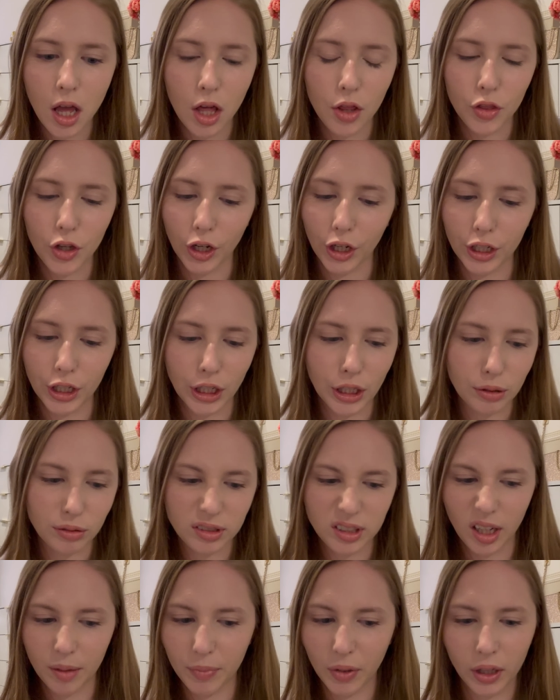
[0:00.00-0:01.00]
They're going to use
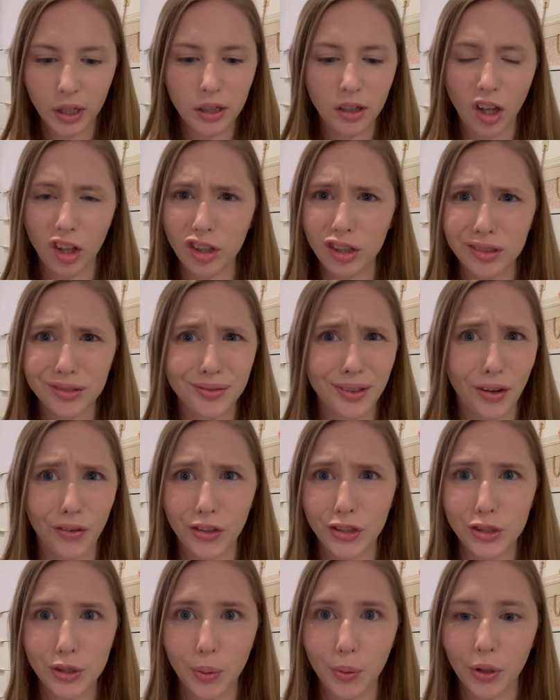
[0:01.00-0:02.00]
$10 million. I'm not
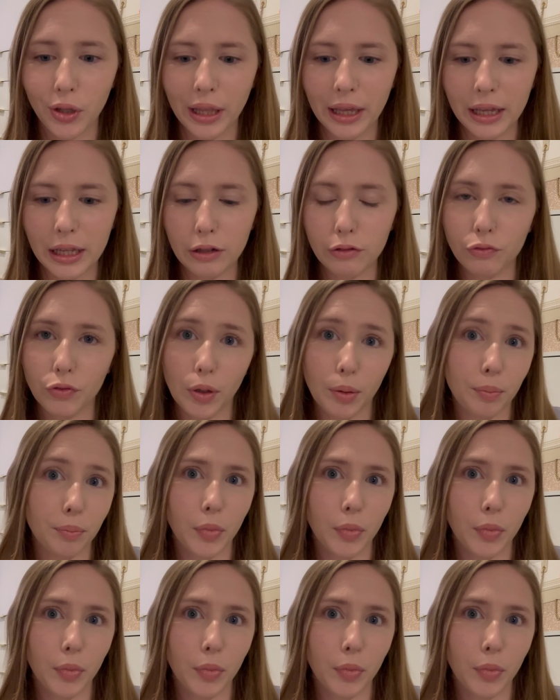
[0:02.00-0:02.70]
really sure where they get it from,